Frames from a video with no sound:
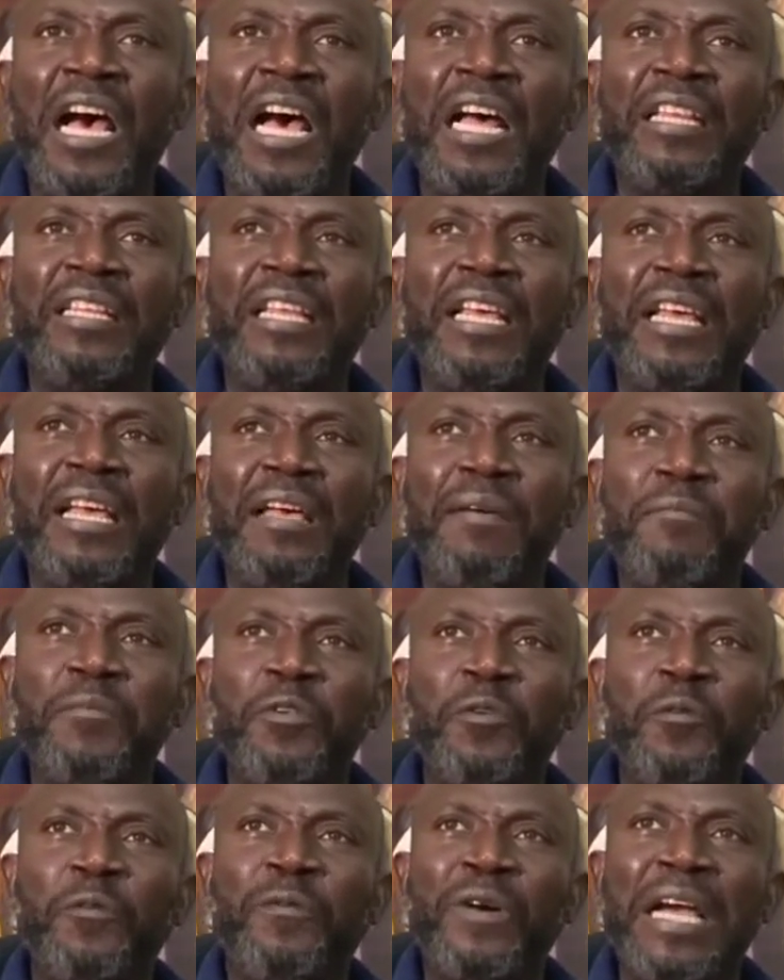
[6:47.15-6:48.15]
And
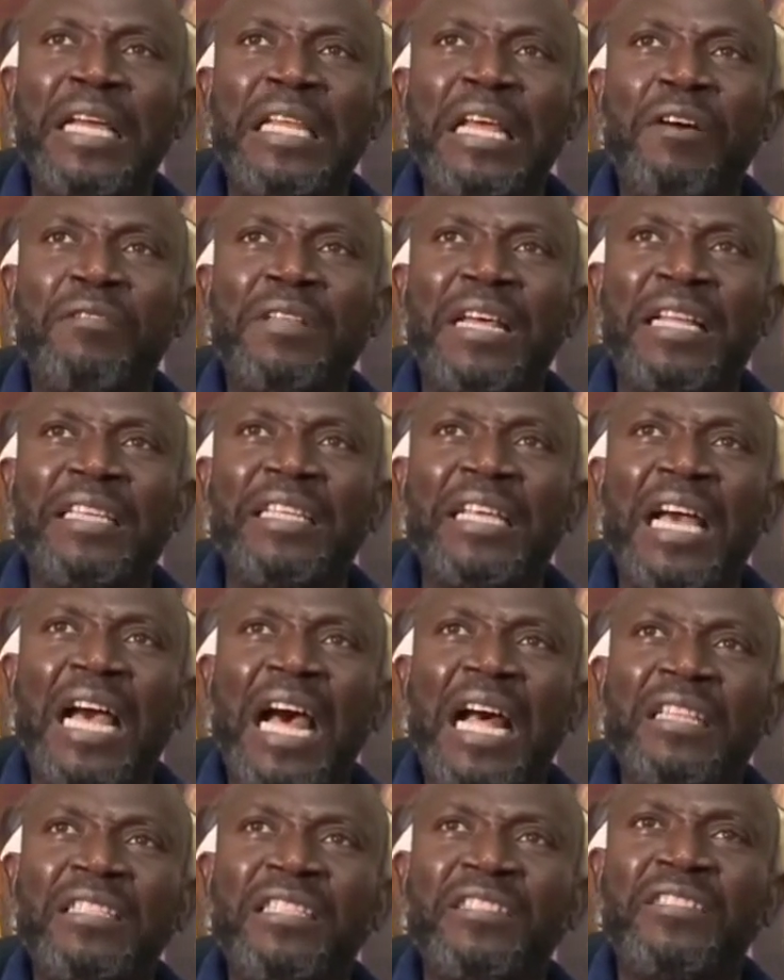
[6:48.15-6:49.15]
you find out that the
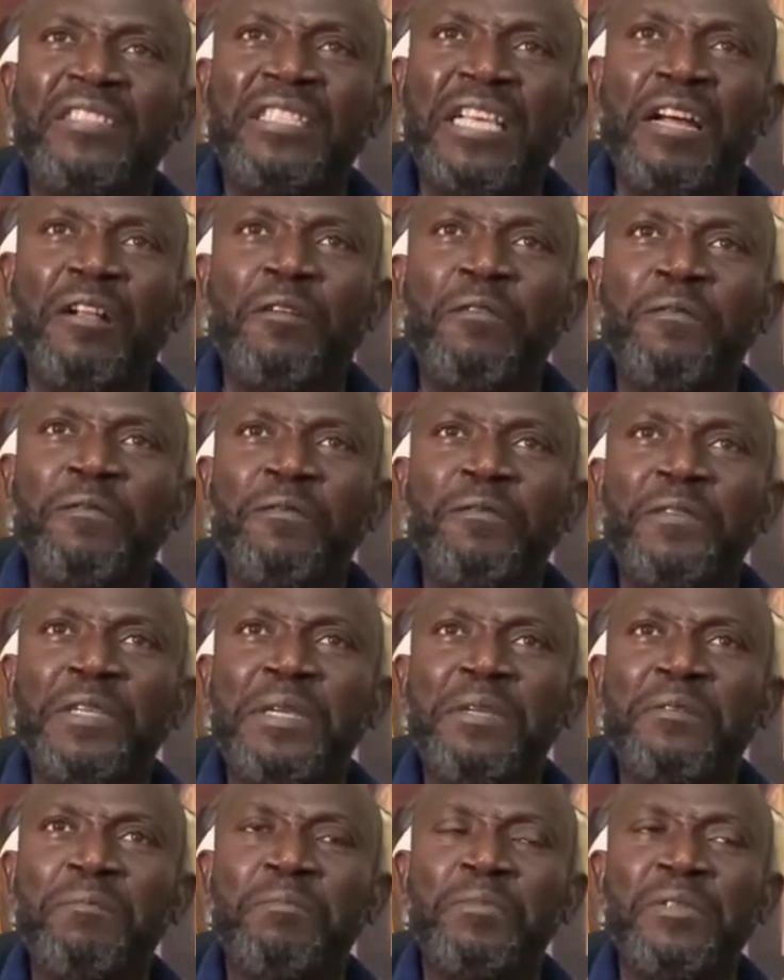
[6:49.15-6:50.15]
art itself,
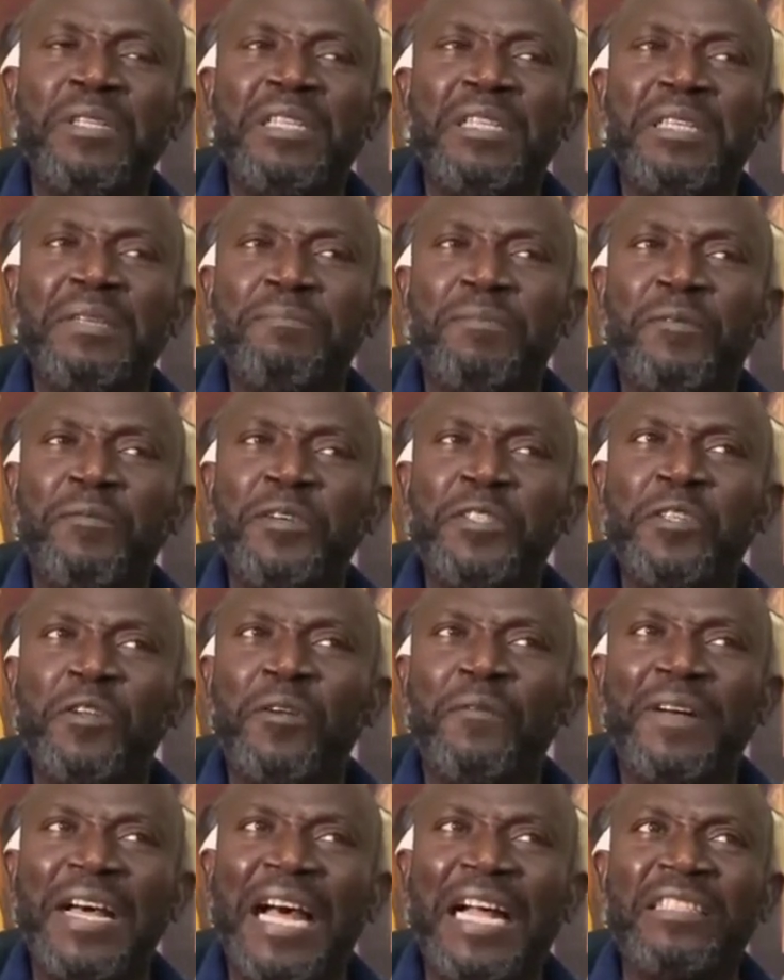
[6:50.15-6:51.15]
the
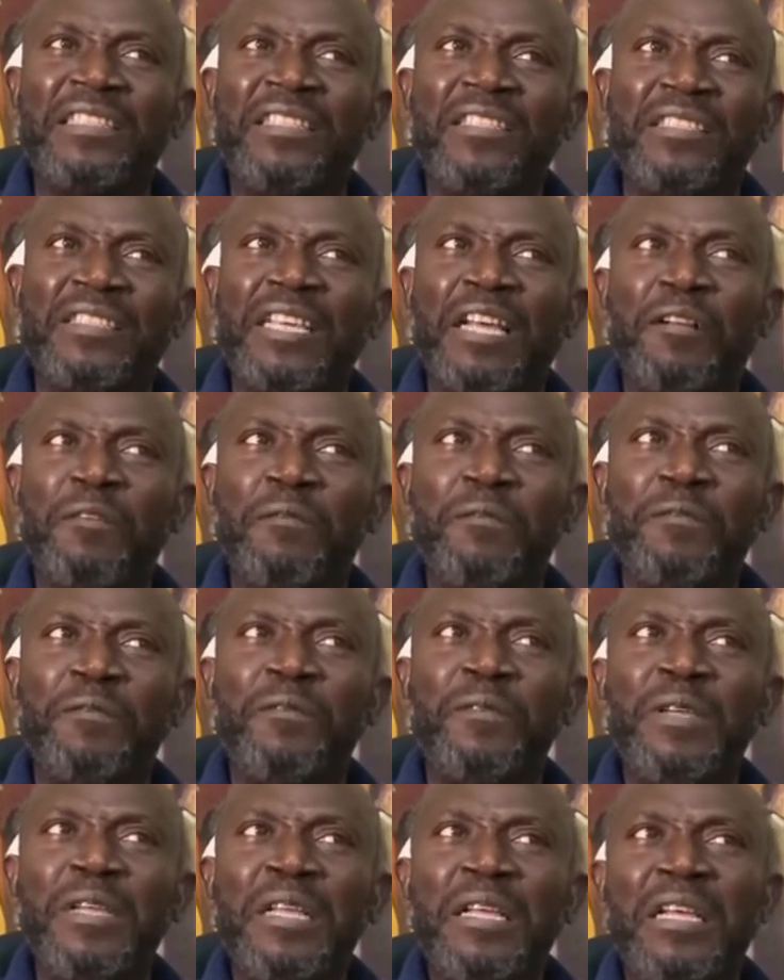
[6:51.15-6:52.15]
profession of art
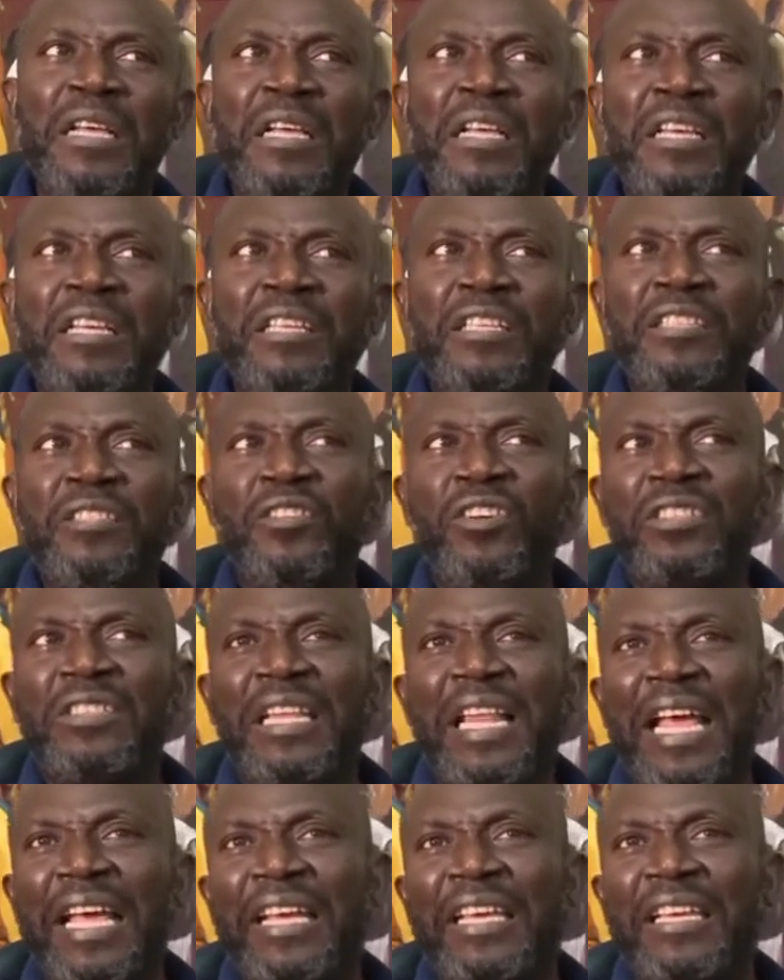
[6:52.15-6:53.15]
itself,
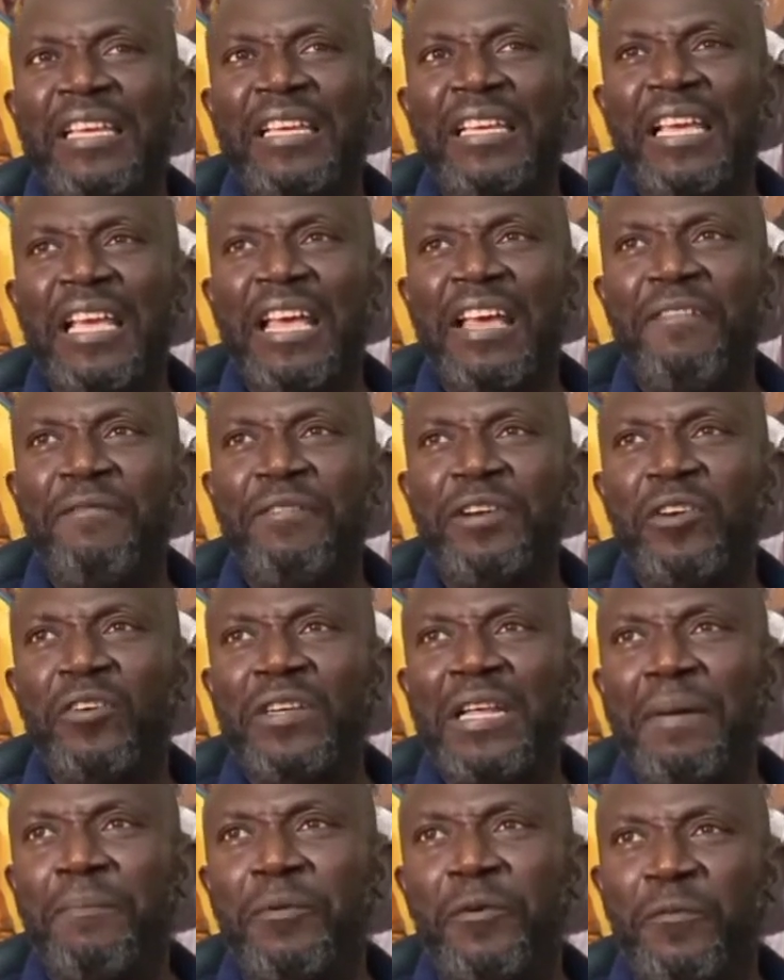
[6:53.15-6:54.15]
just like every
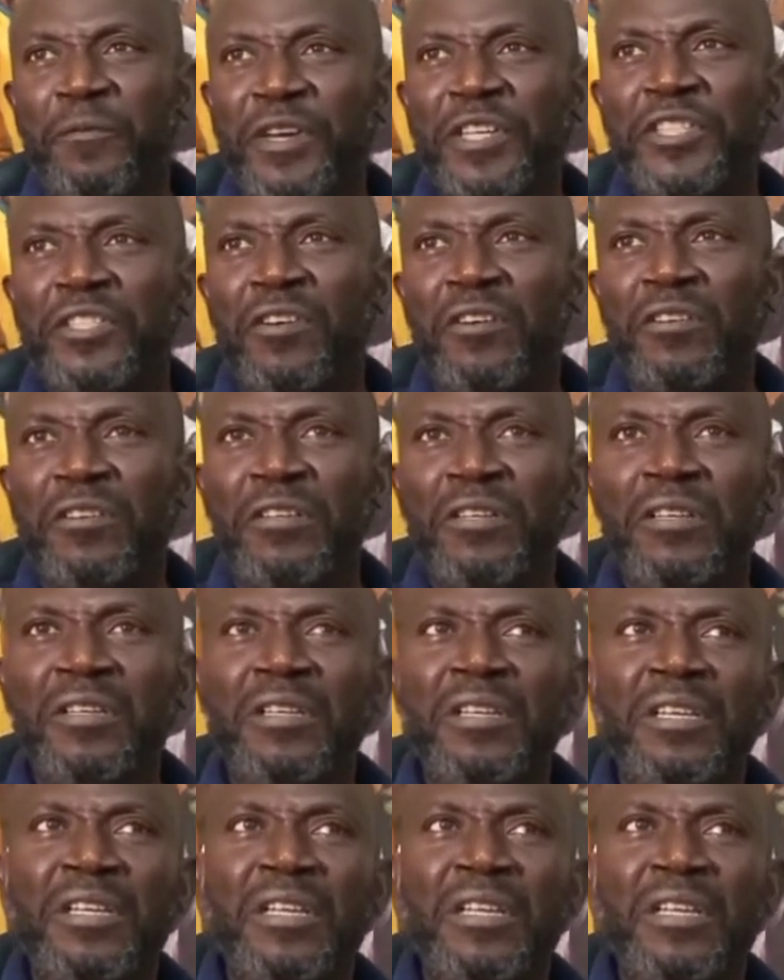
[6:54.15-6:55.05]
other profession,